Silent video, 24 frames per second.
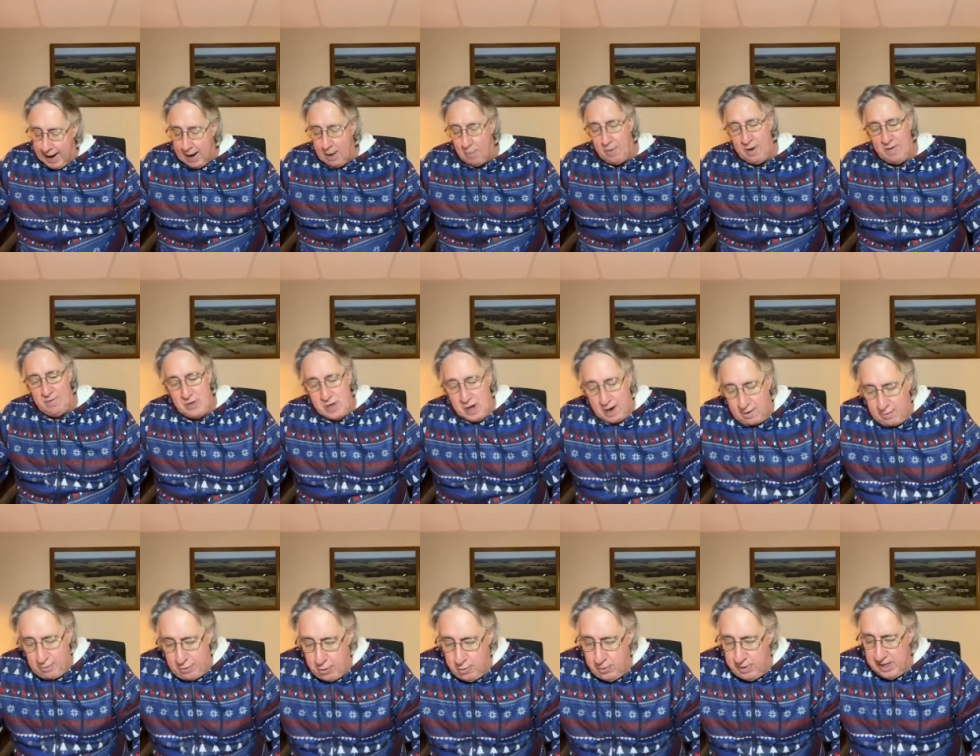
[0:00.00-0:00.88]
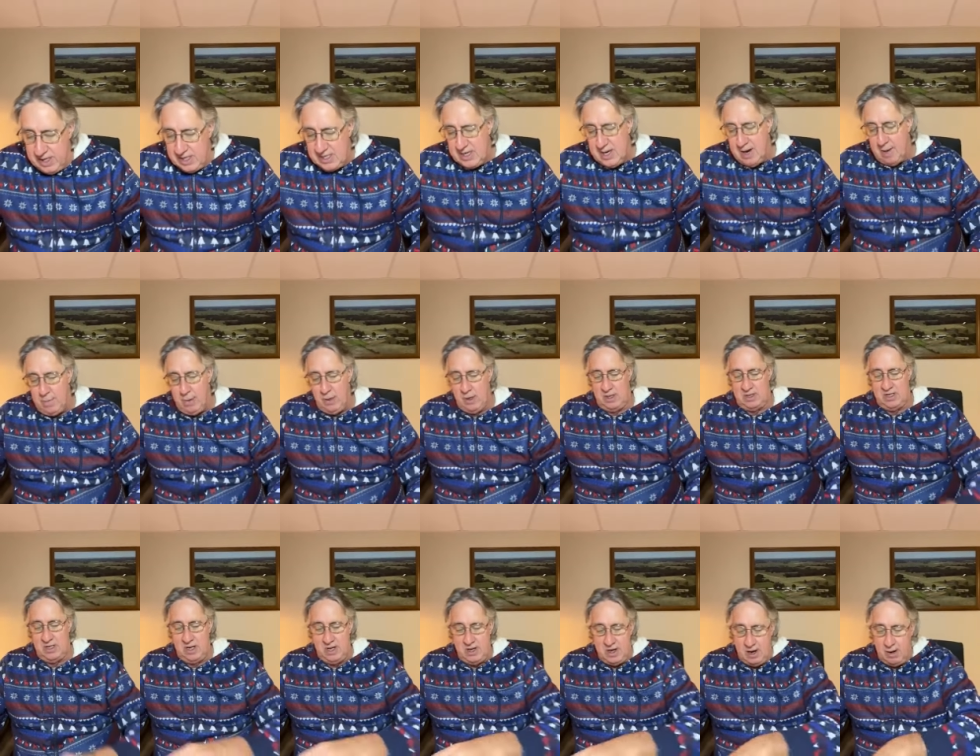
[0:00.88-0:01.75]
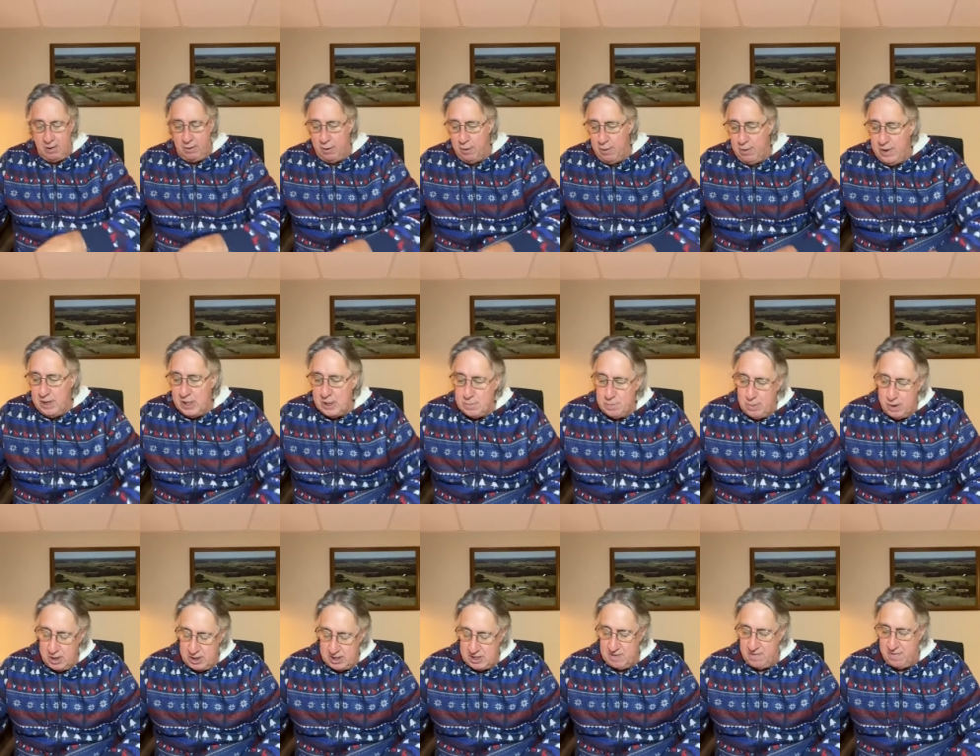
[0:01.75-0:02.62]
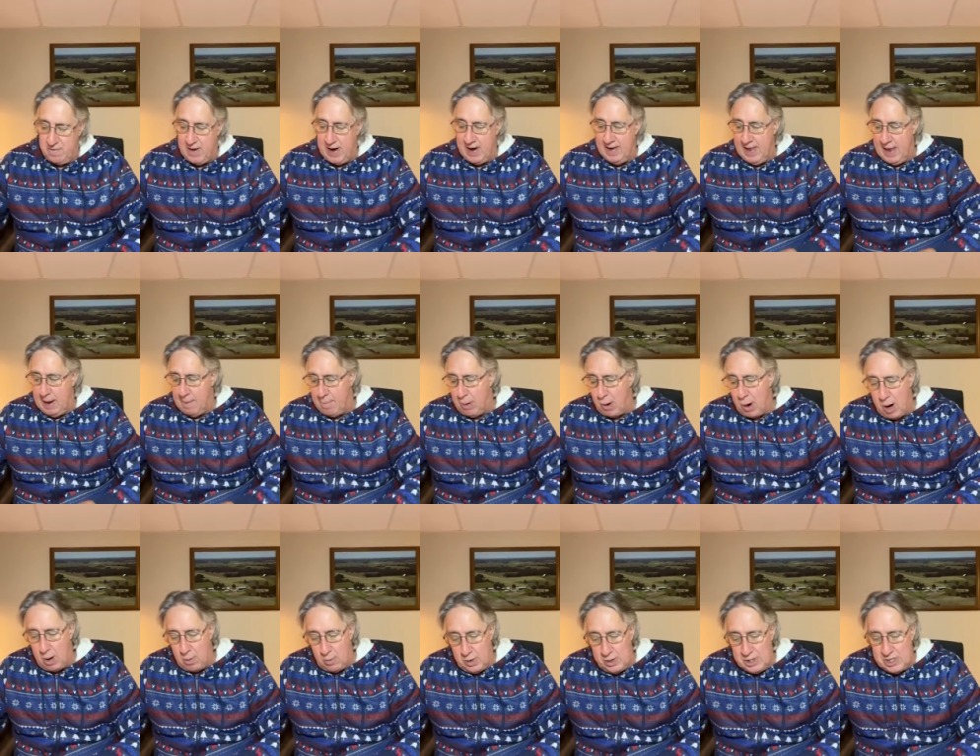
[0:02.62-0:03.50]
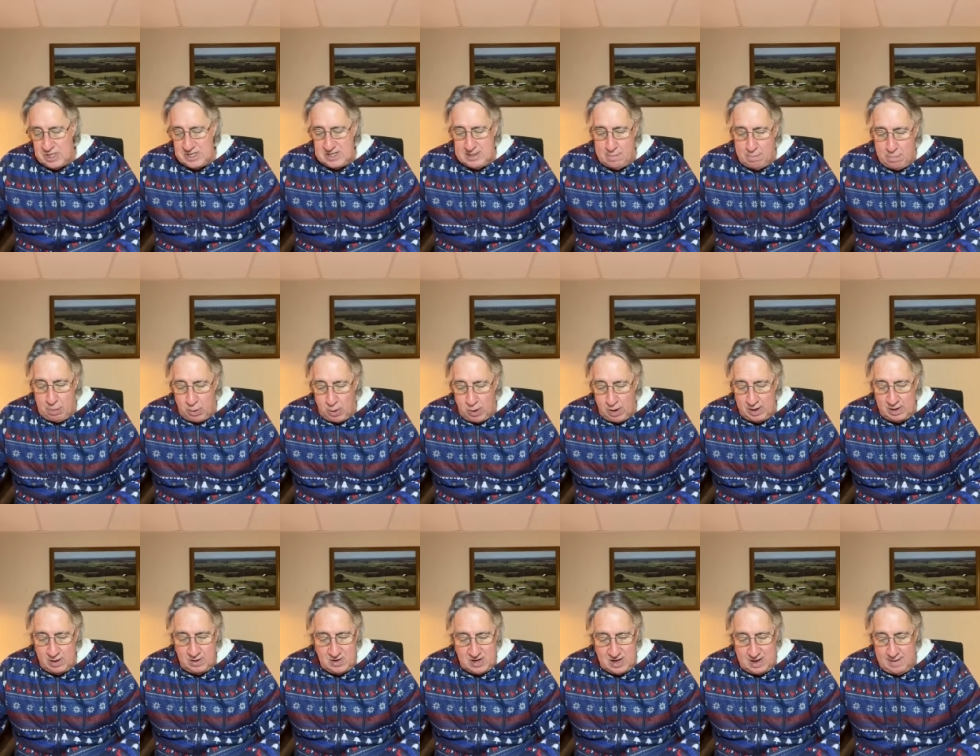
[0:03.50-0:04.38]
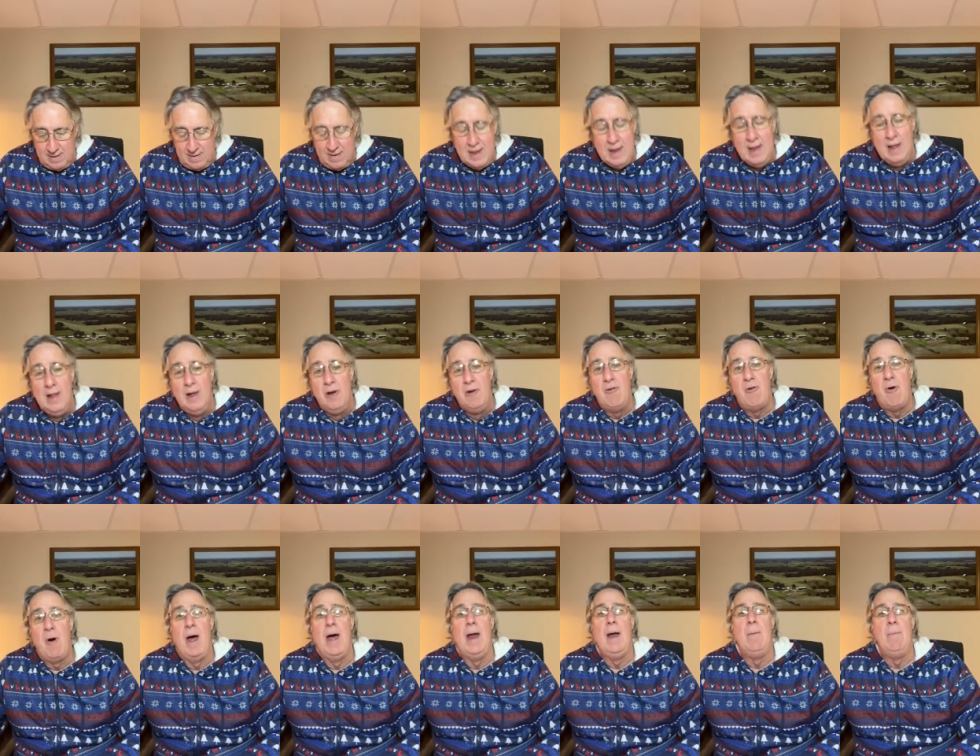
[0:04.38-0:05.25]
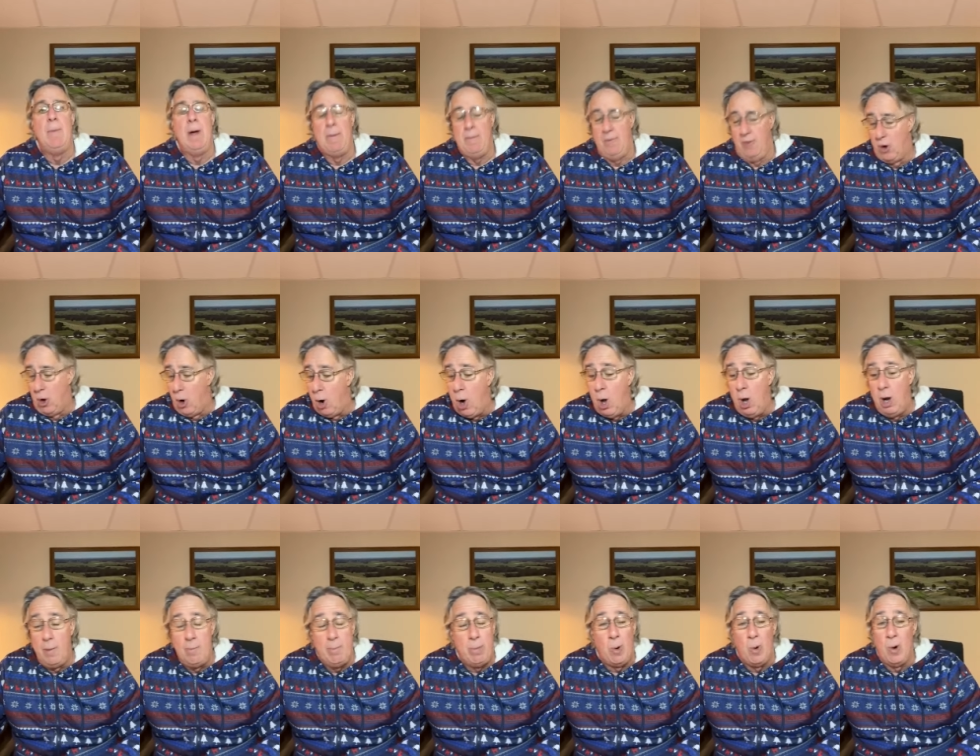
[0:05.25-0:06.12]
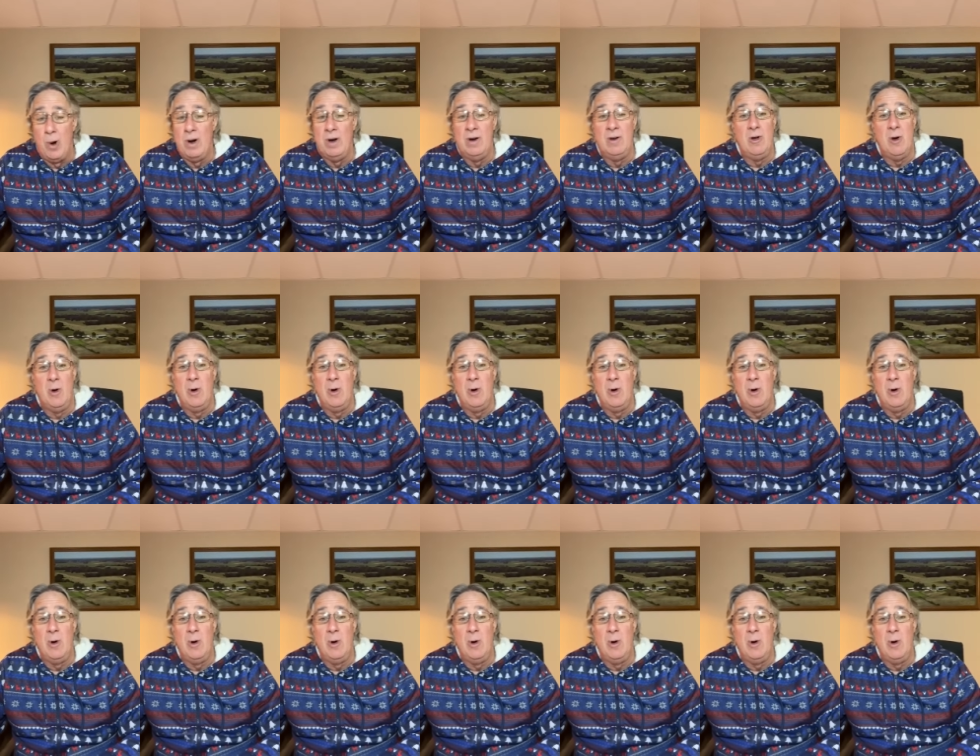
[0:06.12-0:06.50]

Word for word: And we've dug through these books and dug through these books to find that part which is important and try to make, they're all important,